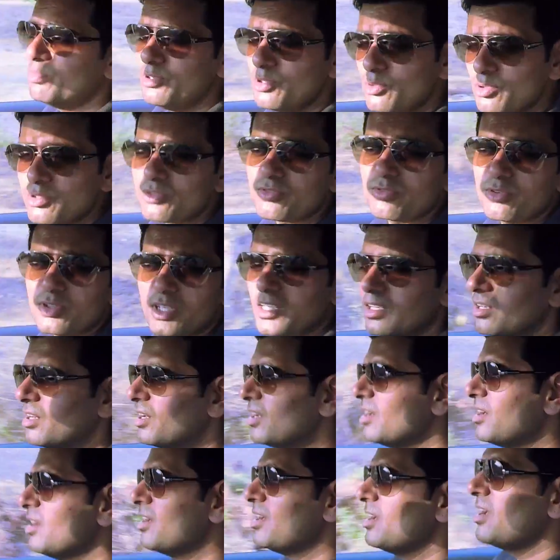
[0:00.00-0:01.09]
beautifully.
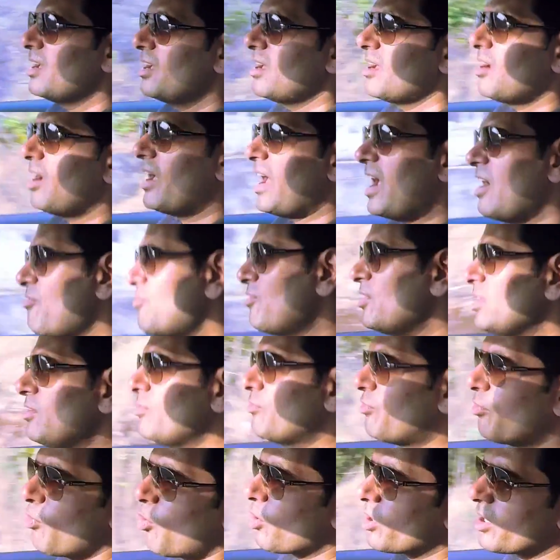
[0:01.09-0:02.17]
Every
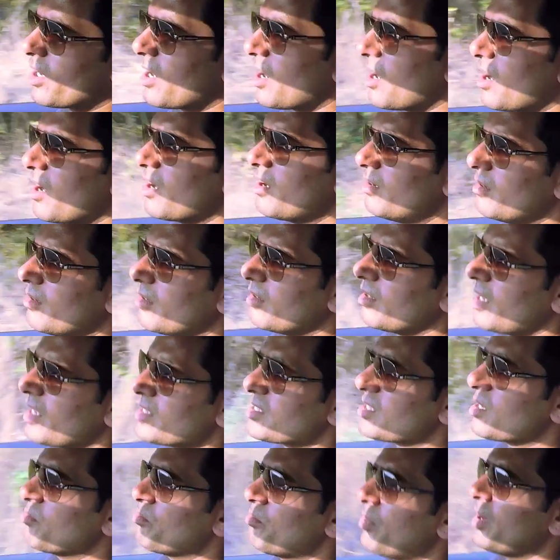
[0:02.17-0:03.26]
Ford car, as
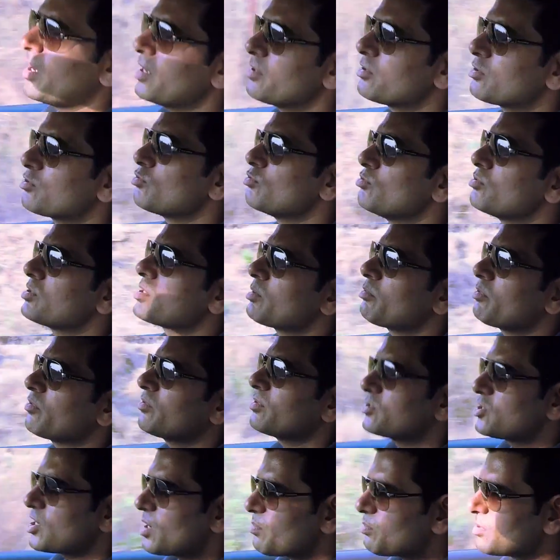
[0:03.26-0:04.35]
compared to some of the
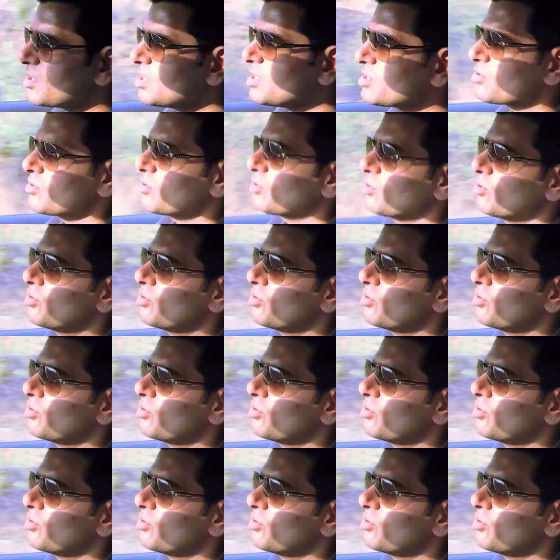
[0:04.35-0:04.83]
Japanese or the